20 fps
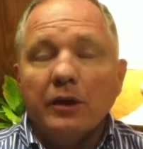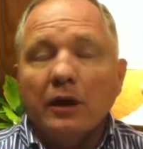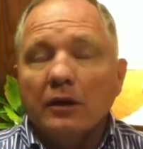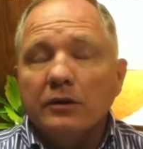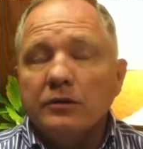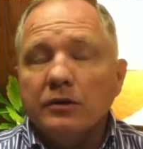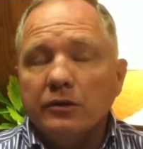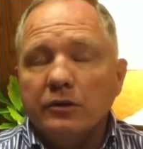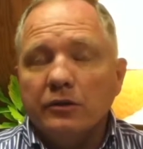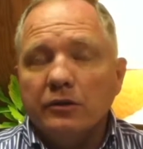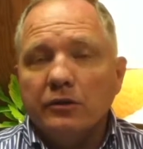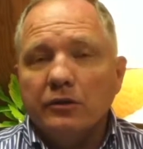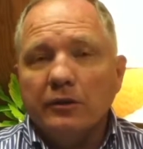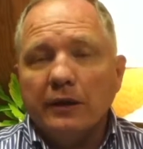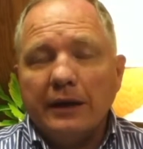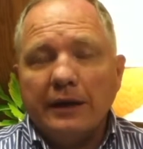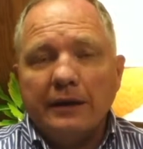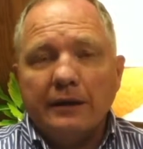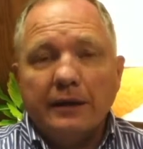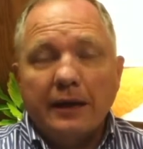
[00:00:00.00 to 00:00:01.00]
We also
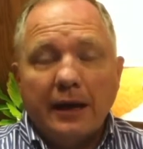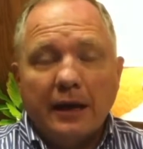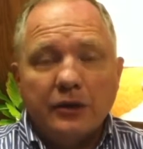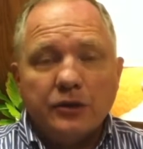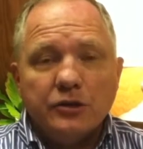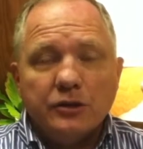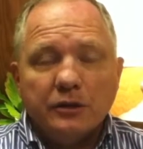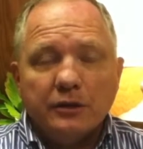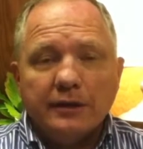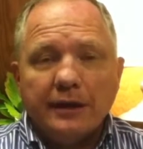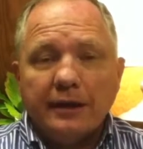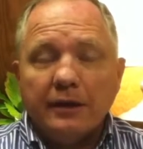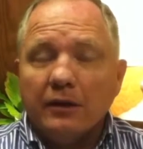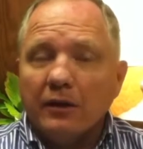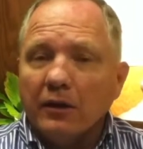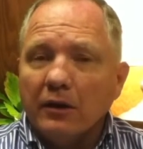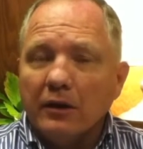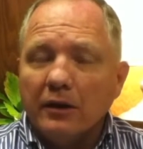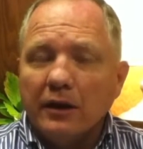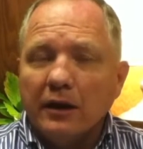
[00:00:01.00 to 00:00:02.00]
do a national
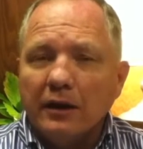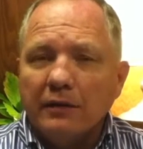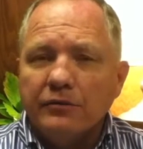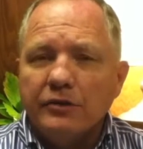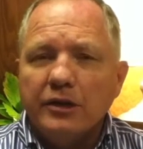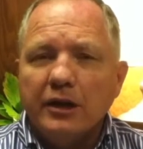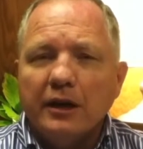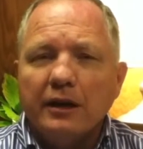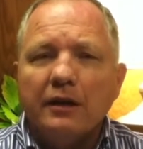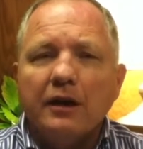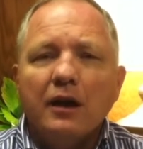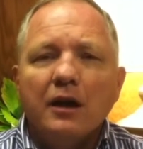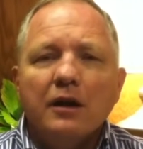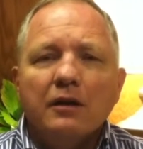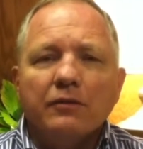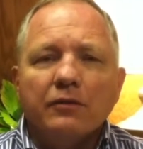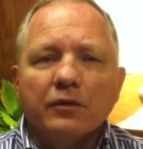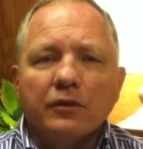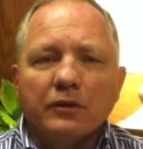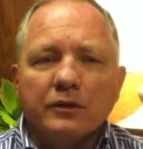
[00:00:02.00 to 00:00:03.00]
data archive check
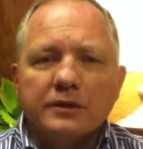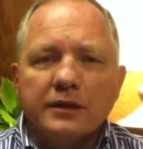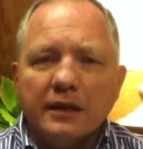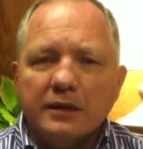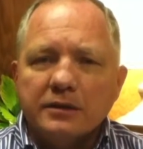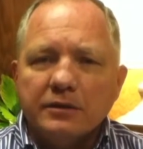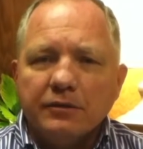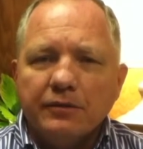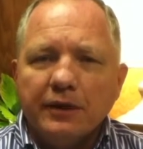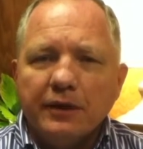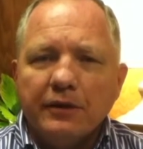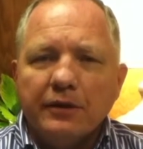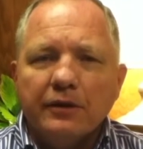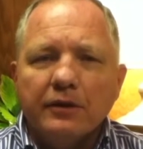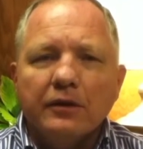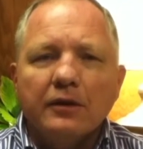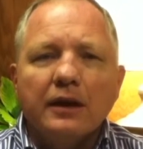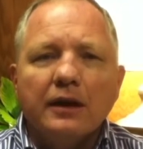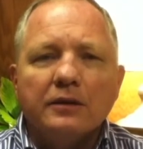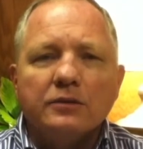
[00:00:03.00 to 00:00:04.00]
for a sex
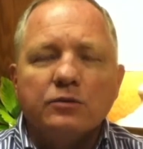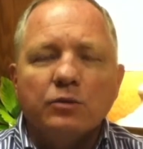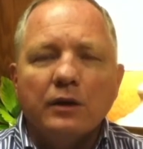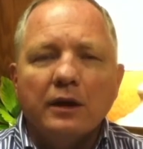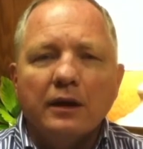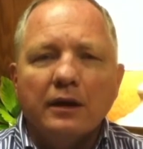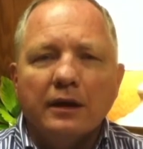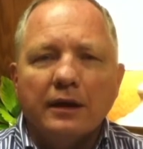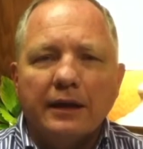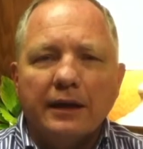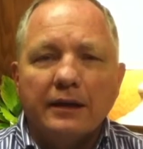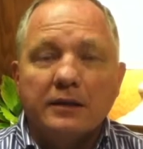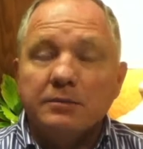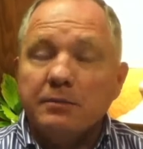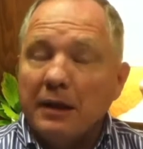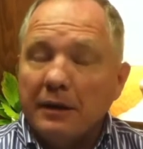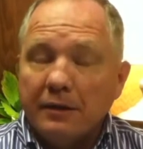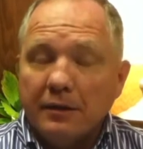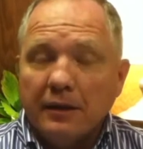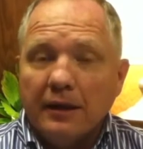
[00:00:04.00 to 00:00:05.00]
offender as well
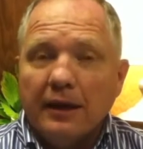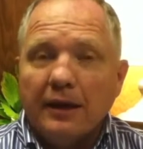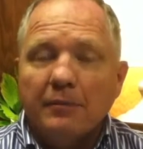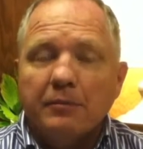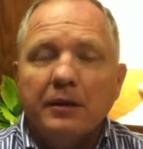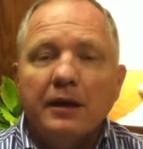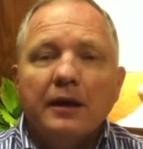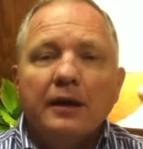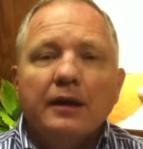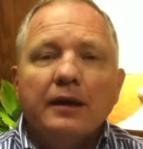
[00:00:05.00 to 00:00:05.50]
as meth lab,